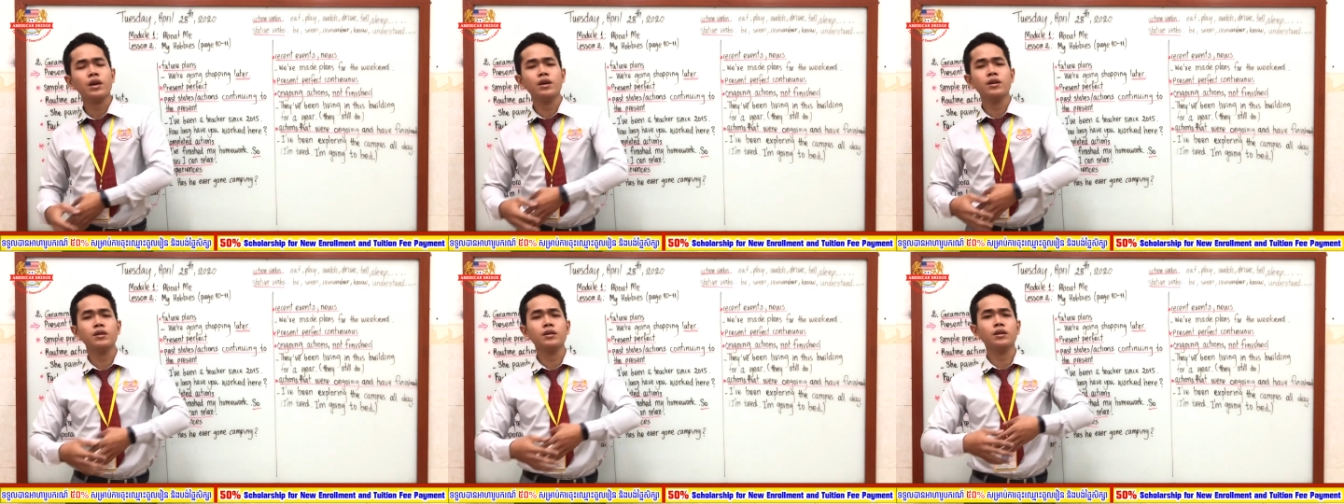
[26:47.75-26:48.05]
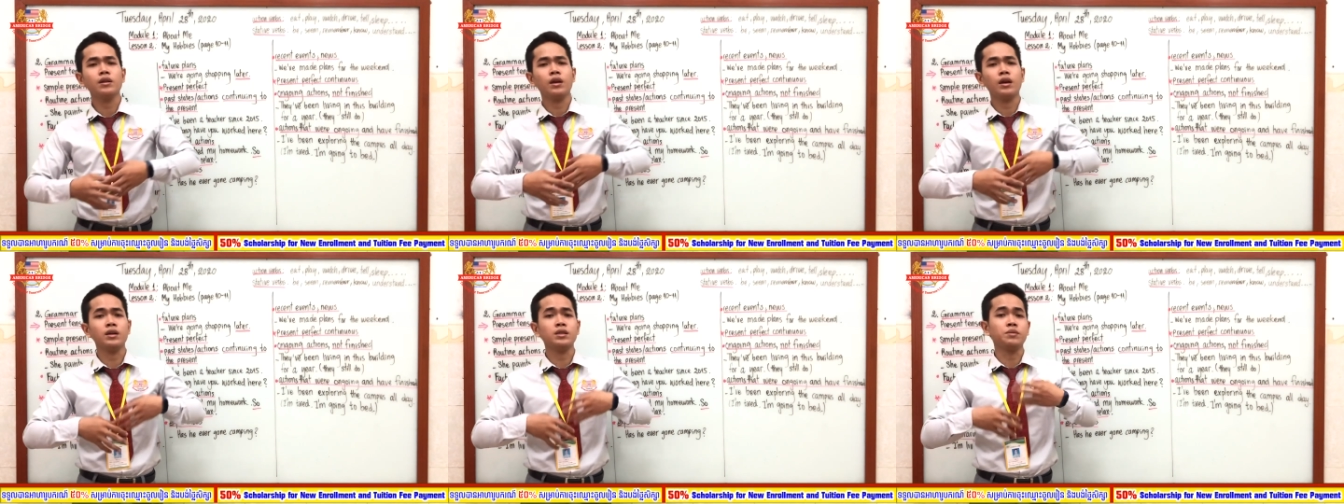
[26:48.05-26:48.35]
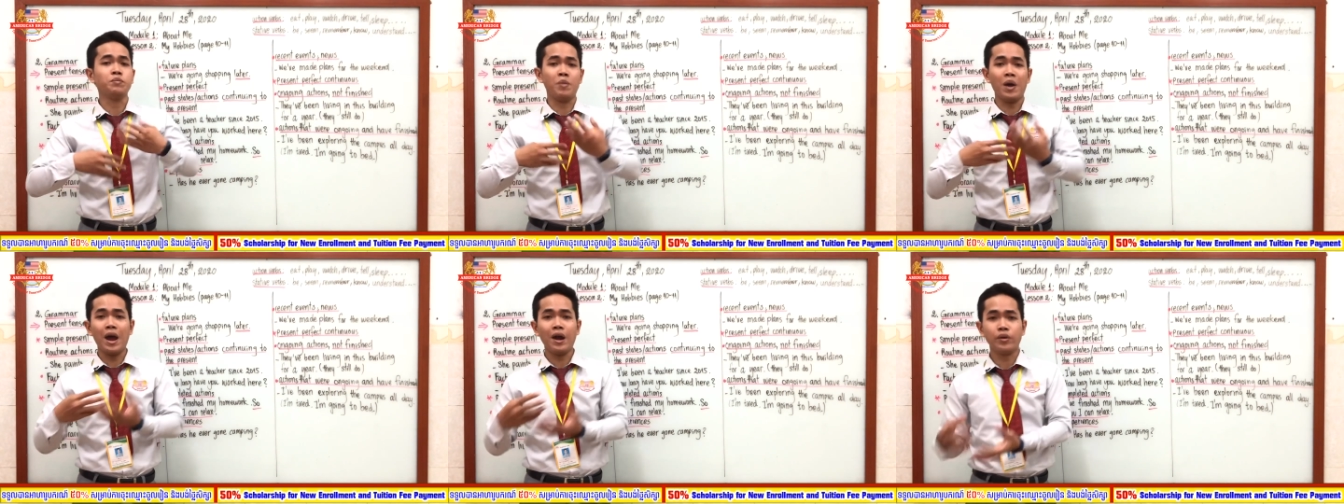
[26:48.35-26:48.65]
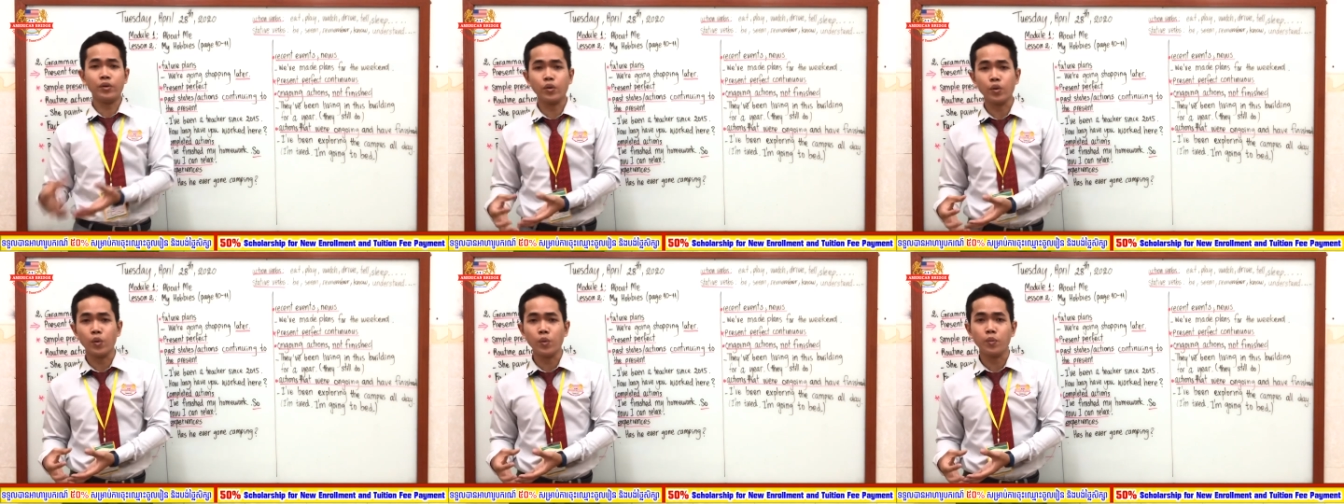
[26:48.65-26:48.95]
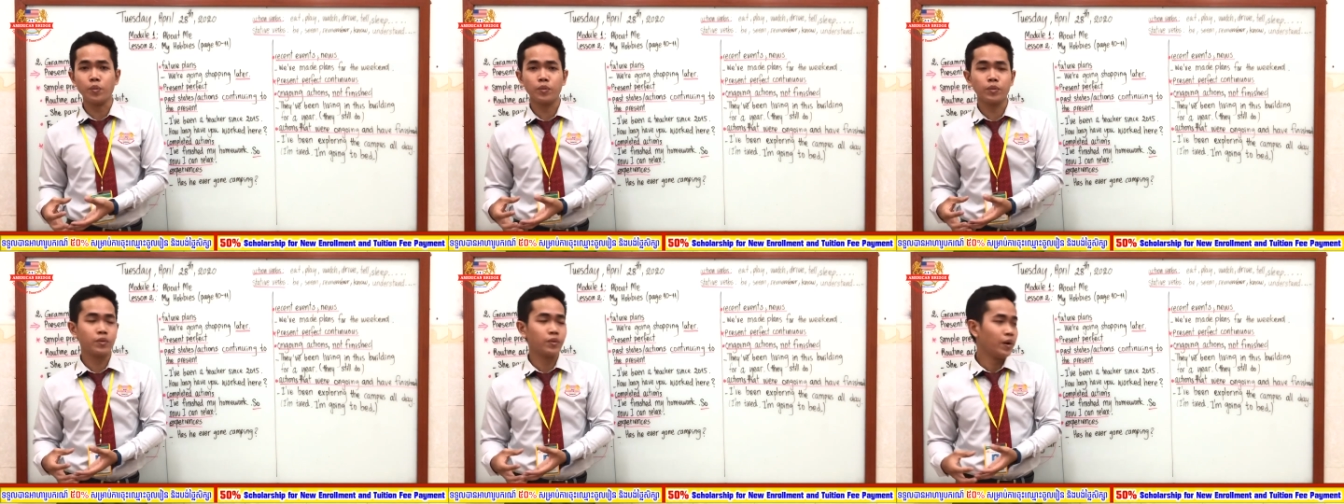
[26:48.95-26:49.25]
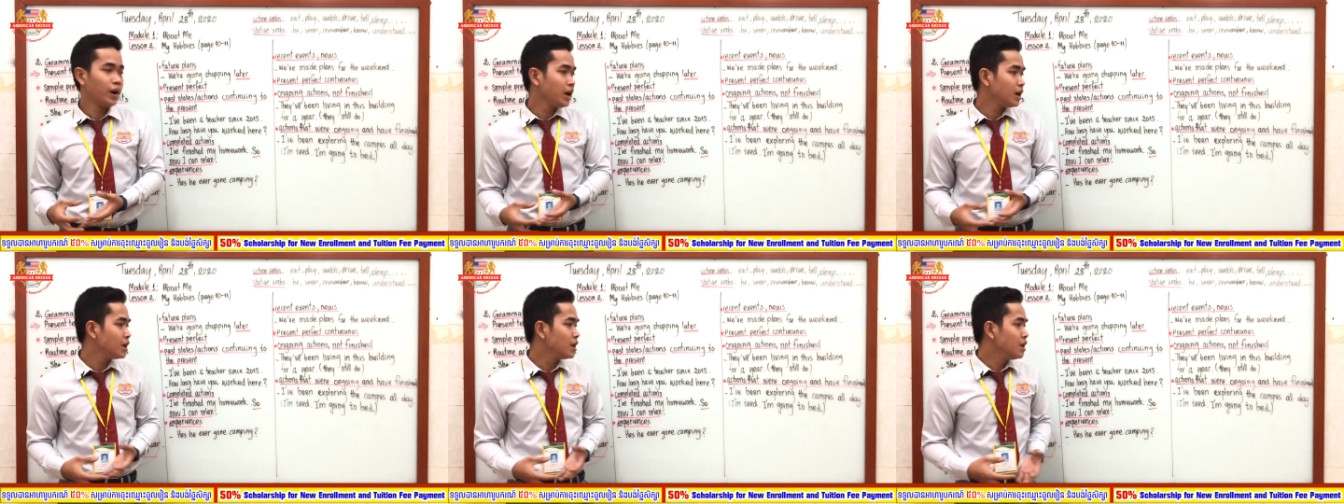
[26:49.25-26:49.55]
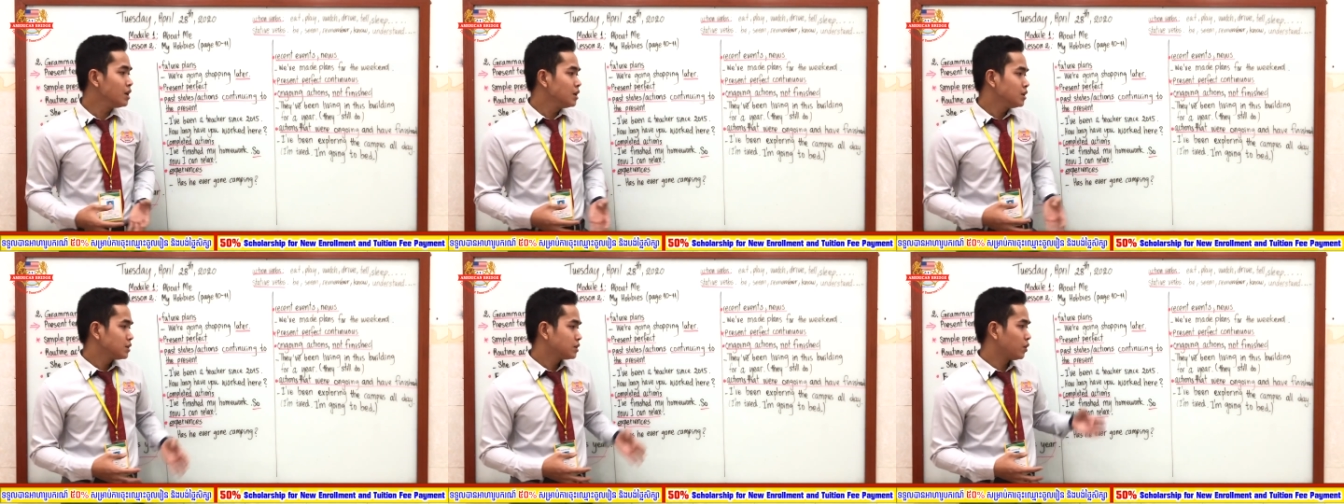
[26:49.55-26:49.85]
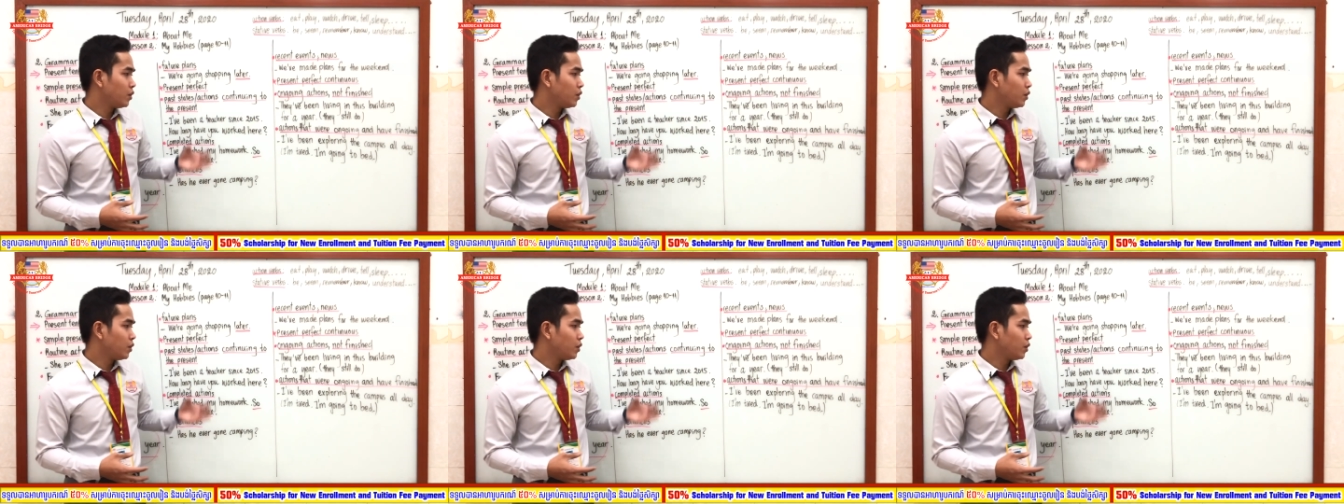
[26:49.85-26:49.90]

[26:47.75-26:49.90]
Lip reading: in his bedroom, right?